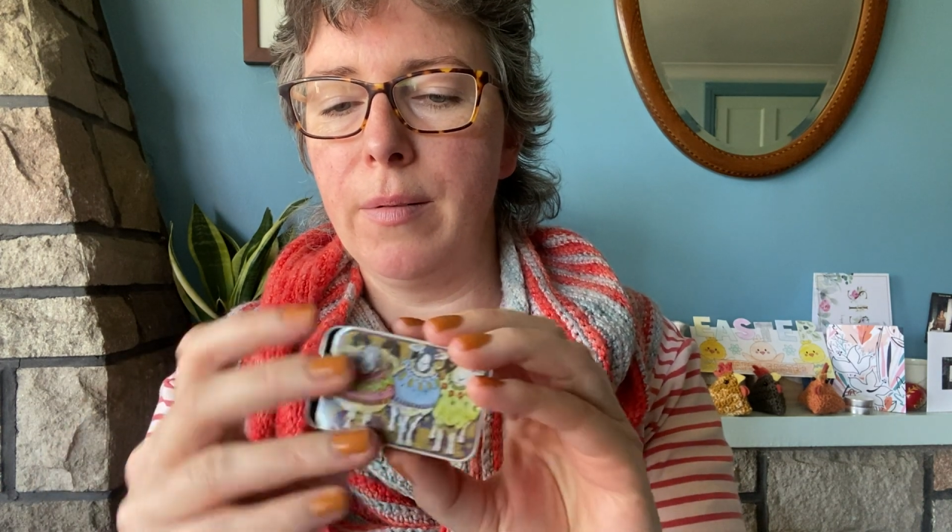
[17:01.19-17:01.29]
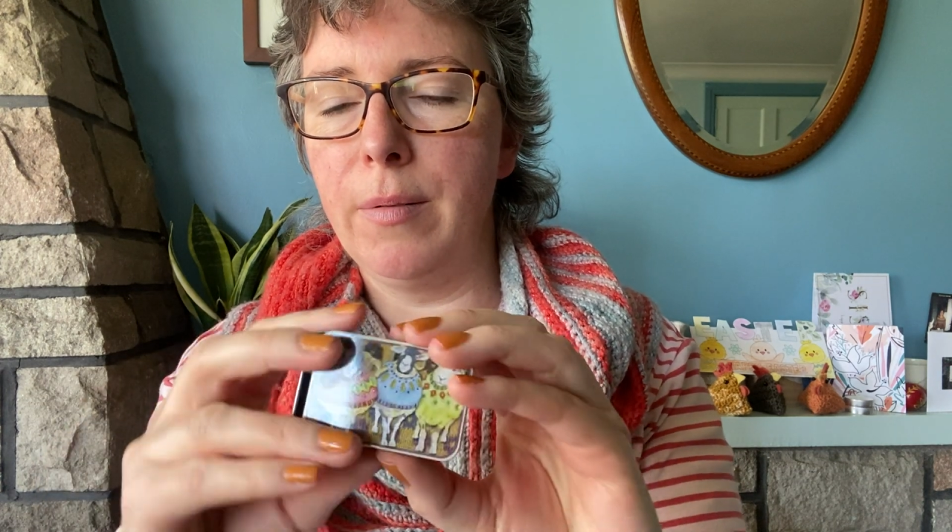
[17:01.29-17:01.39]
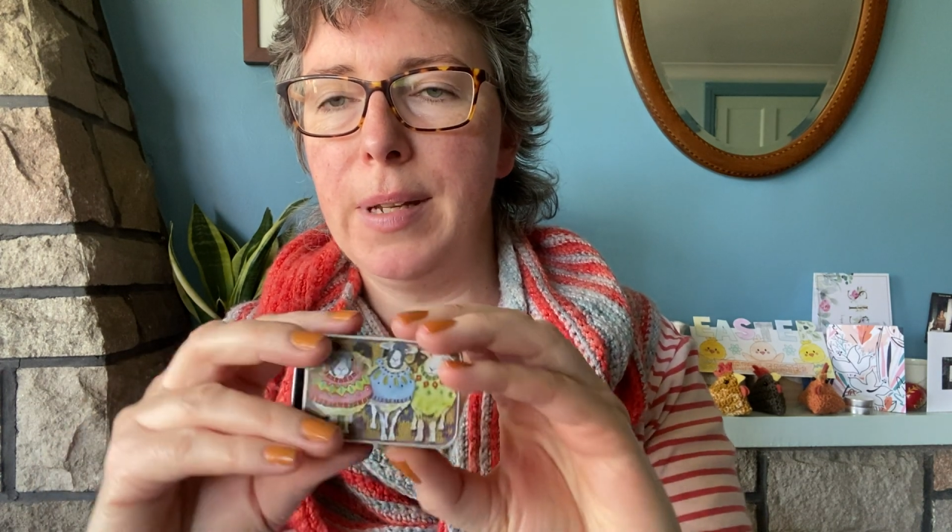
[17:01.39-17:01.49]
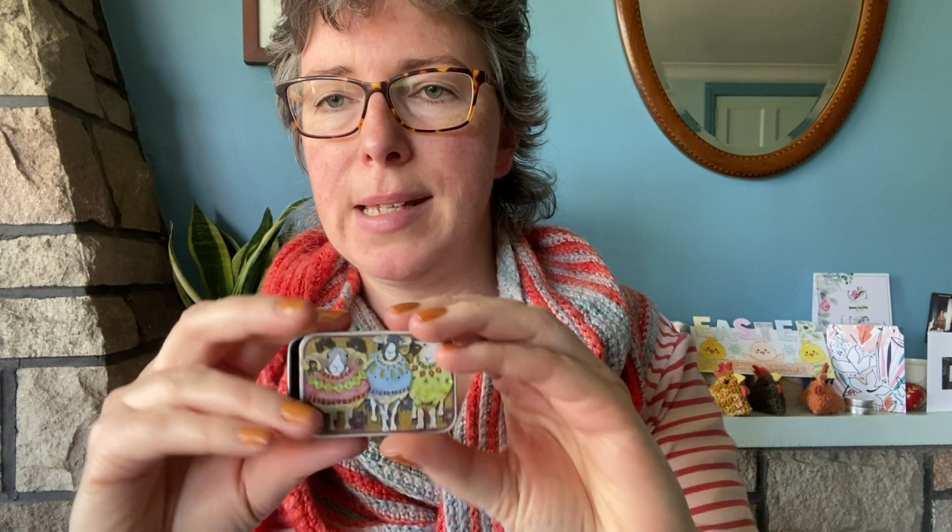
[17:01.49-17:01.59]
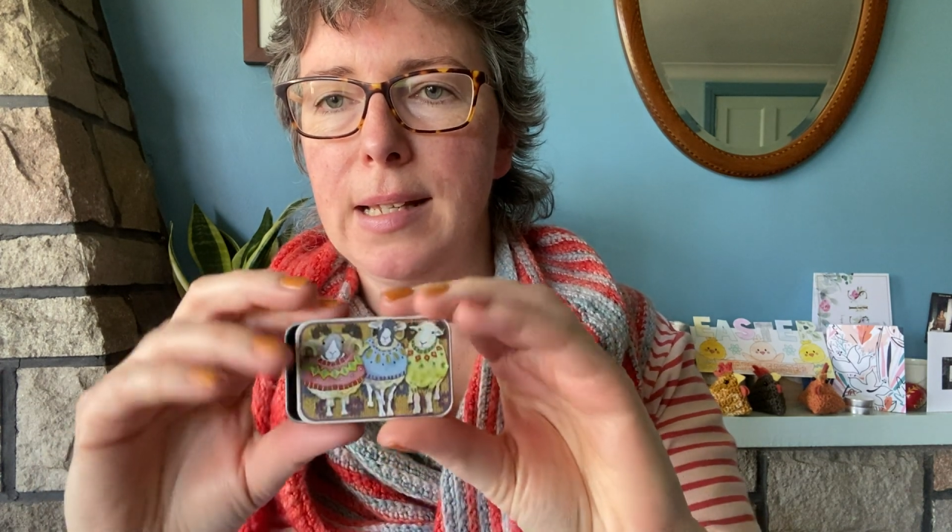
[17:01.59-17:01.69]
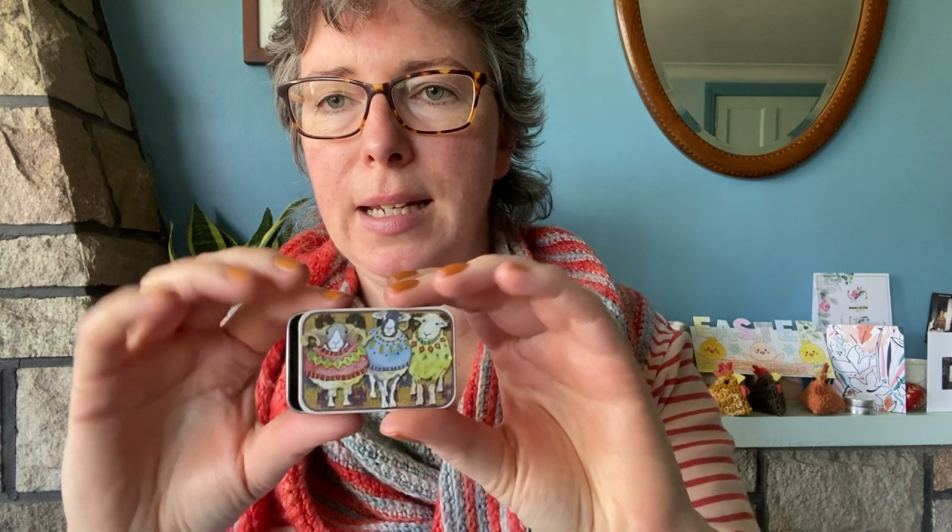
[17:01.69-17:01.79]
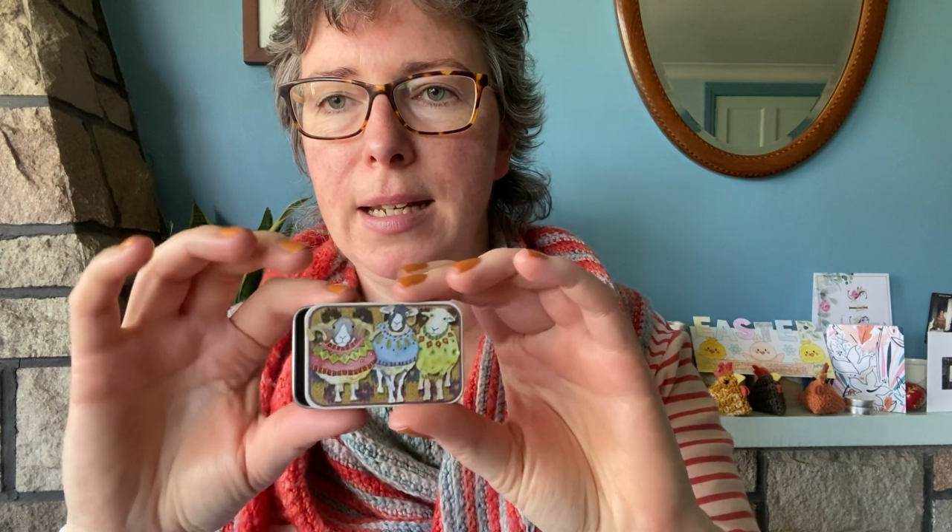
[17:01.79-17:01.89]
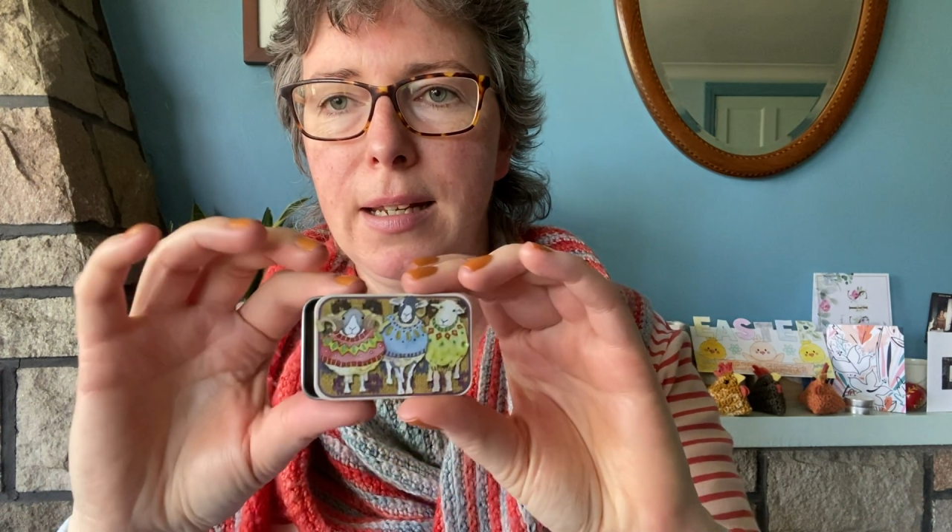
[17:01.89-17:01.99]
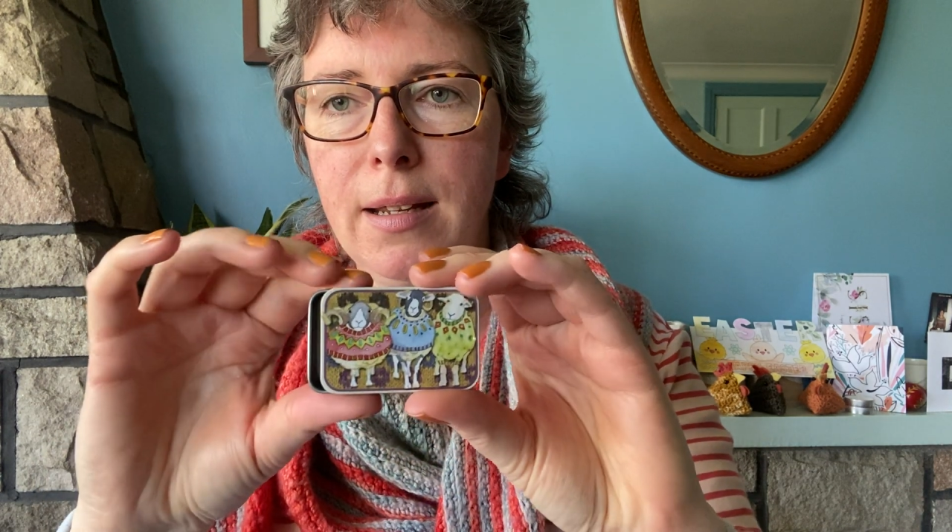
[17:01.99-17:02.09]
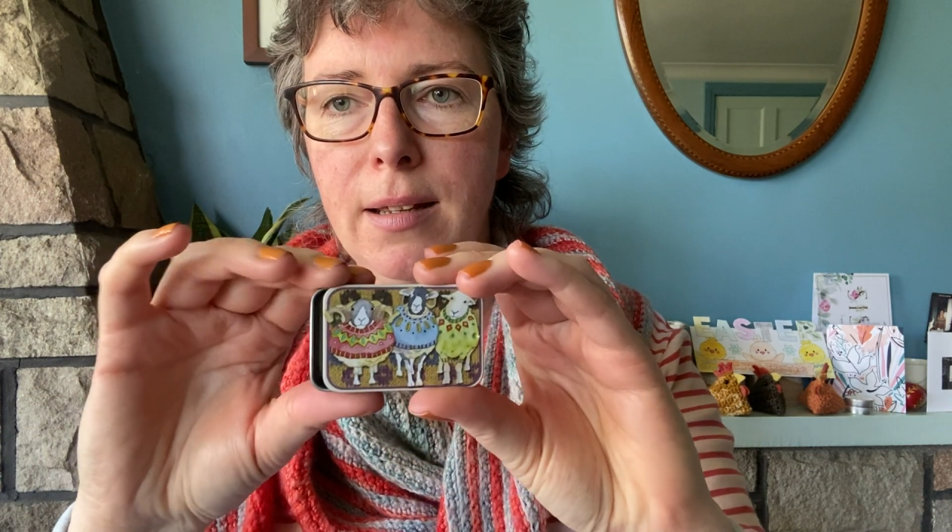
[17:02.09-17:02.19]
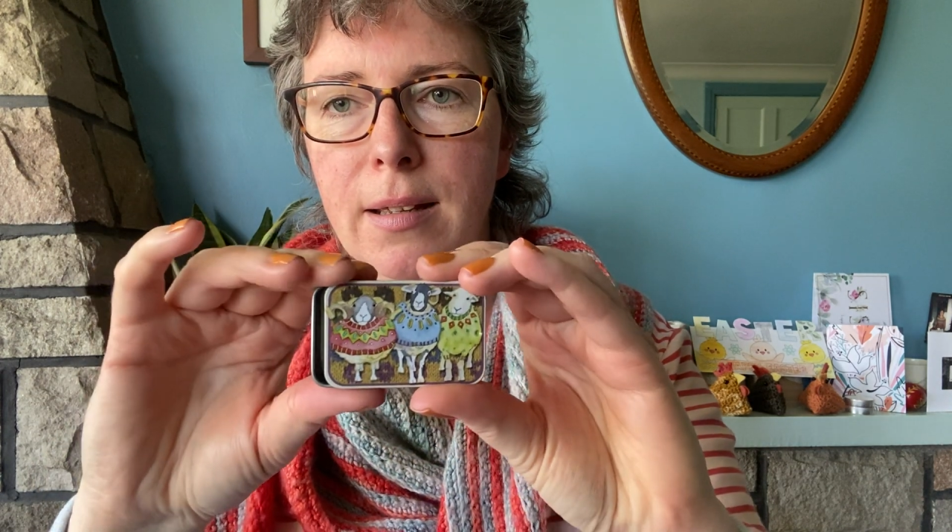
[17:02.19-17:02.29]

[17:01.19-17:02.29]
wee sliding